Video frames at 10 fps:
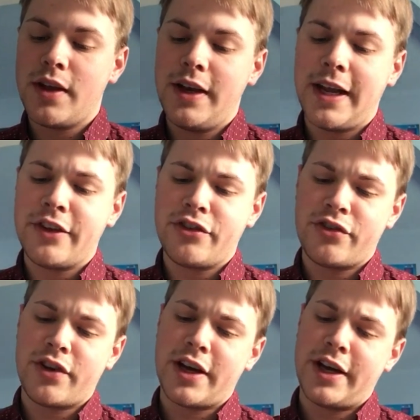Let's
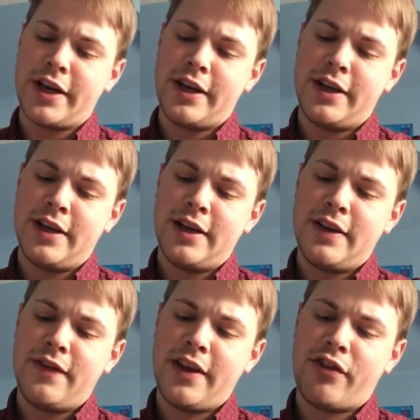try
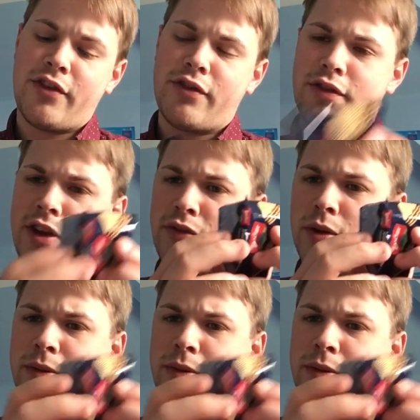this one,